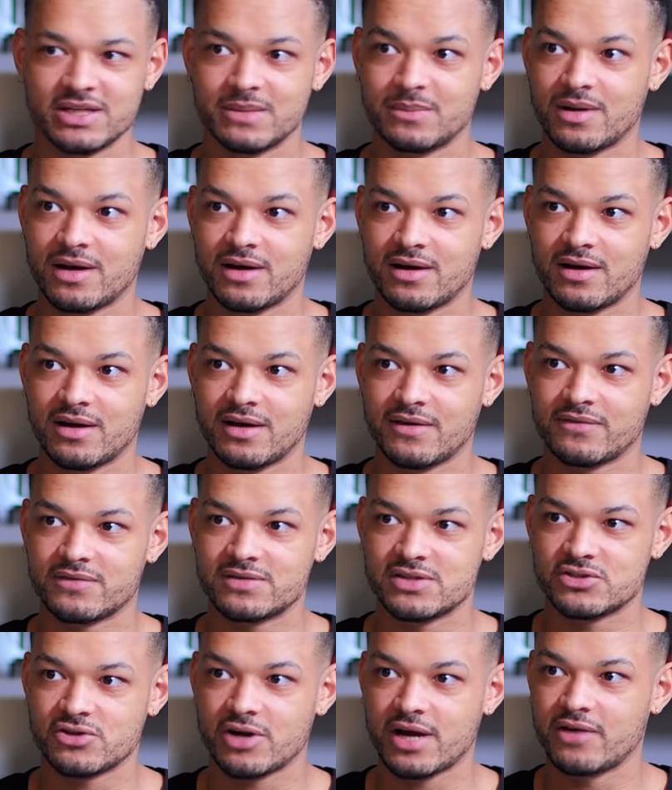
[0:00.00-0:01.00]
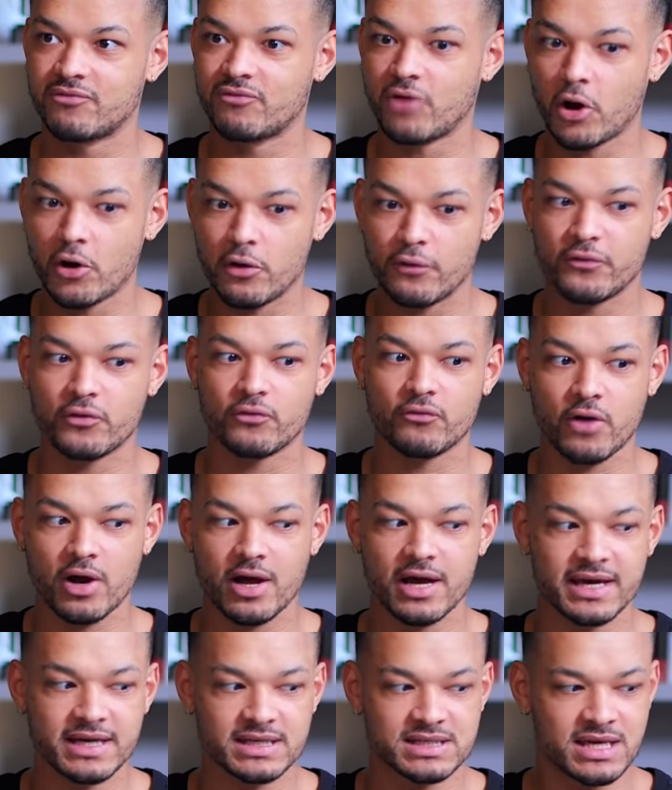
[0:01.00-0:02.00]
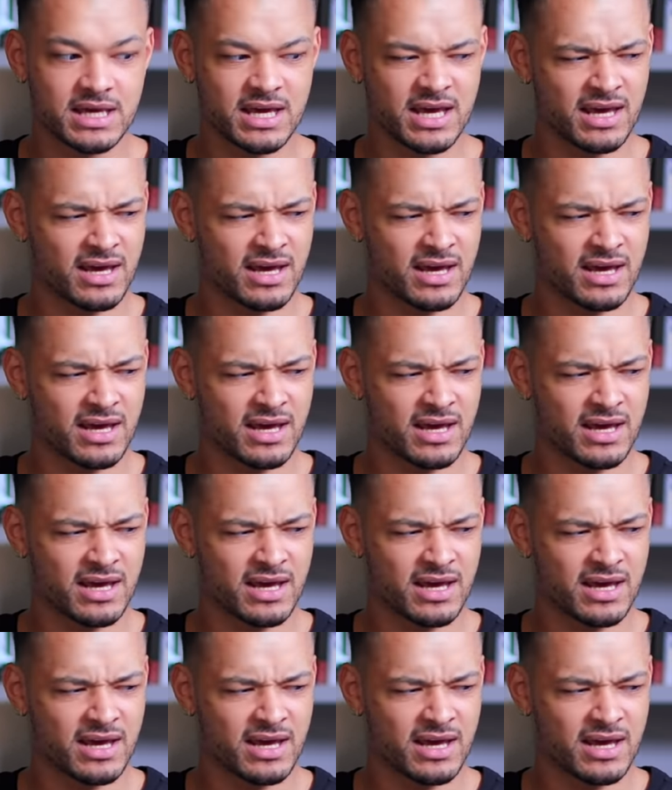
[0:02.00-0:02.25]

in my life to try and override,